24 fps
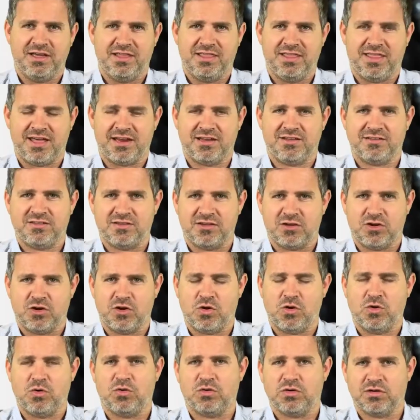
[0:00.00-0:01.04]
that is the
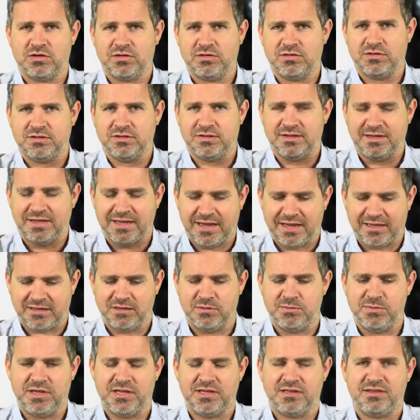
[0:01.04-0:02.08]
core
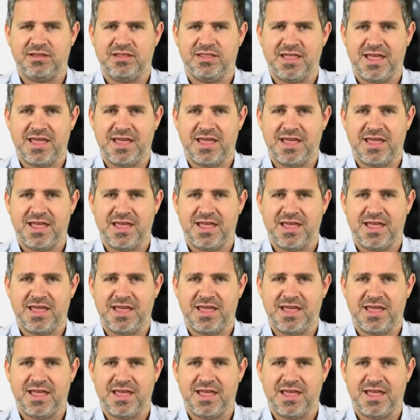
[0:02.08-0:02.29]
element.